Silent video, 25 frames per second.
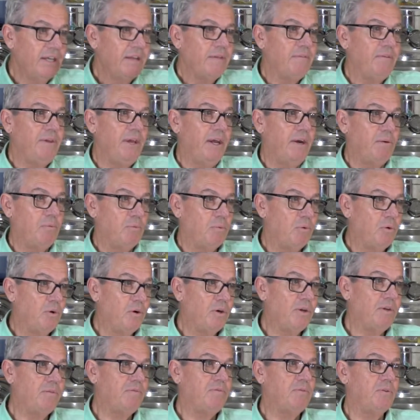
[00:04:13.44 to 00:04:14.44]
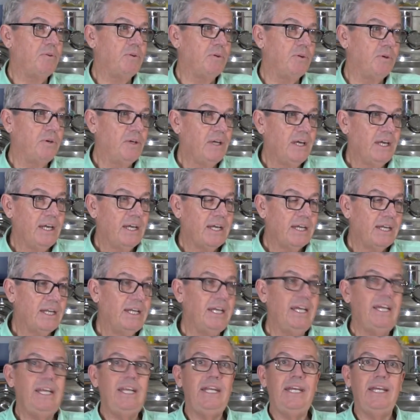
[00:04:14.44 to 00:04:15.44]
water for
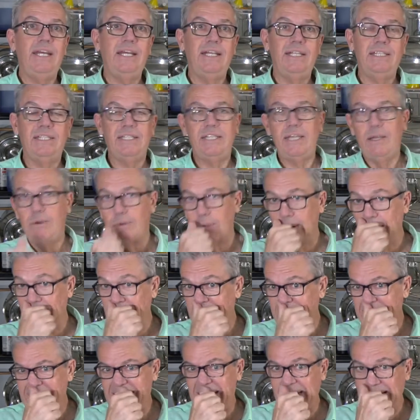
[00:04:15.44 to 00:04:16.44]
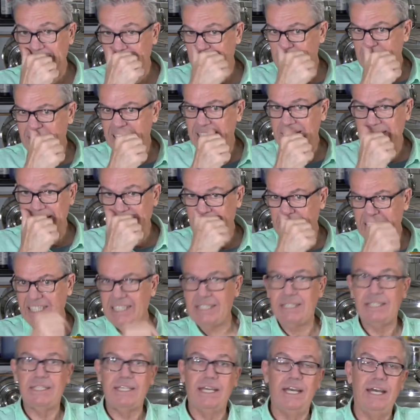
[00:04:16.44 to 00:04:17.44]
cleaning and sterilisation
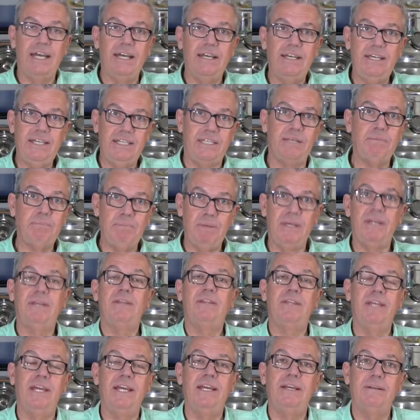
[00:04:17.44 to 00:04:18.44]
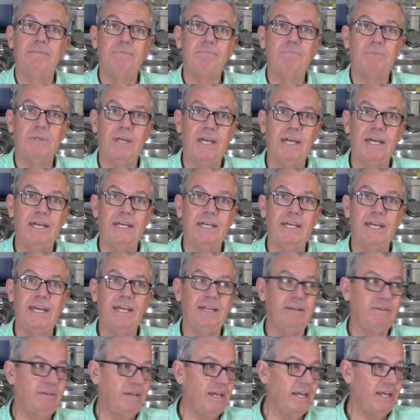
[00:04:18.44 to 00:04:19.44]
is a big thing,
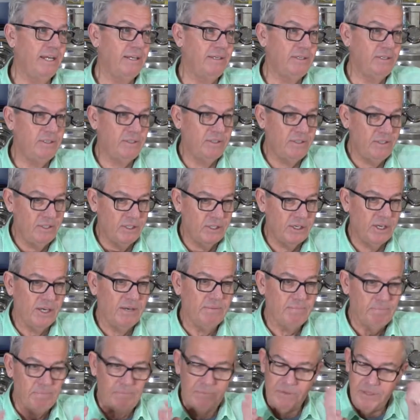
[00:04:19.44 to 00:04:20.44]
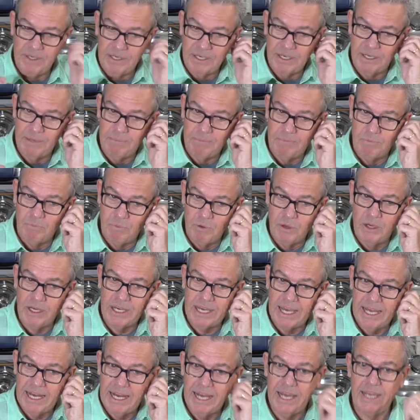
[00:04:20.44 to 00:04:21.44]
and you got to
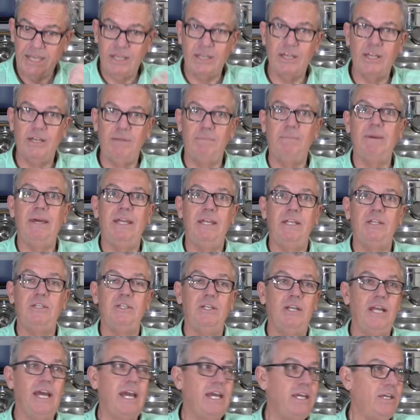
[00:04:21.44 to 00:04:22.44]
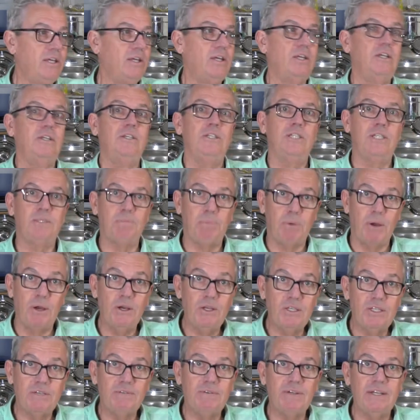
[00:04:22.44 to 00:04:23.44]
work out how you're going to manage it, how you're going to
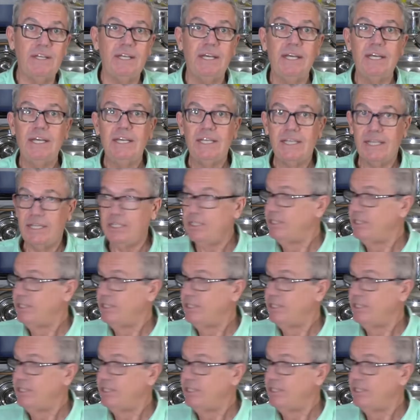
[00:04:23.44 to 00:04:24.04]
dispose of it. As you